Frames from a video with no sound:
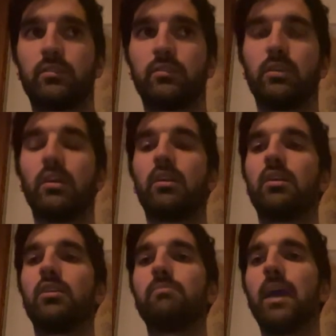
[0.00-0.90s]

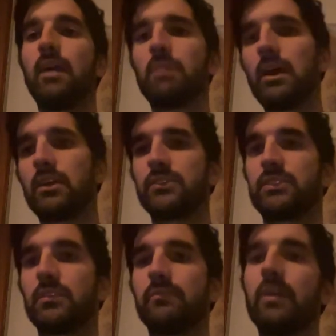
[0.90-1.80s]
And Magback is
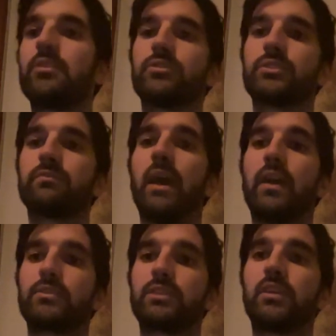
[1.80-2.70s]
the inventors of
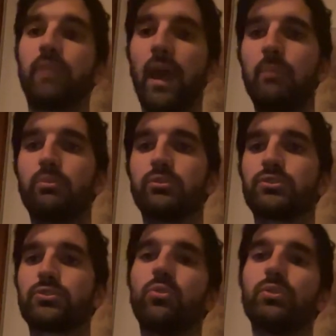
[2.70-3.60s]
MagSafe. Apple
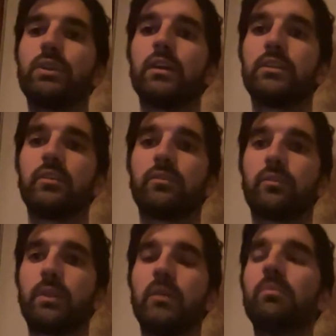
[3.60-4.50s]
stole the idea
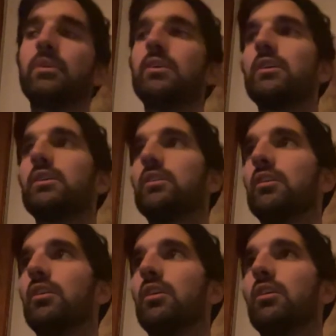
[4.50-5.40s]
from them
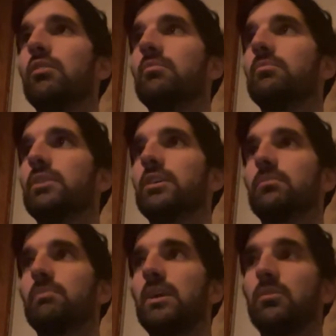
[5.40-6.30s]

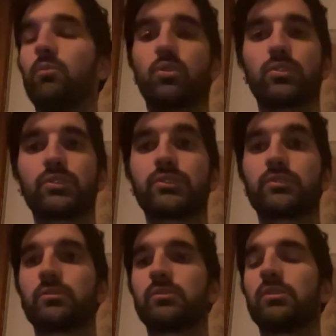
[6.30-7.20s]
and made it
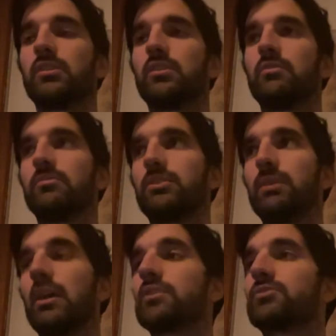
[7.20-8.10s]
worse, to
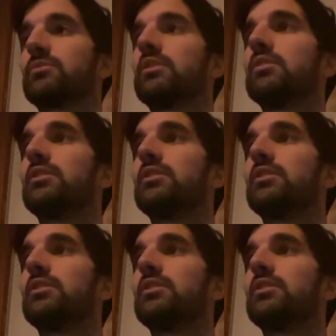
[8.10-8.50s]
be honest with you.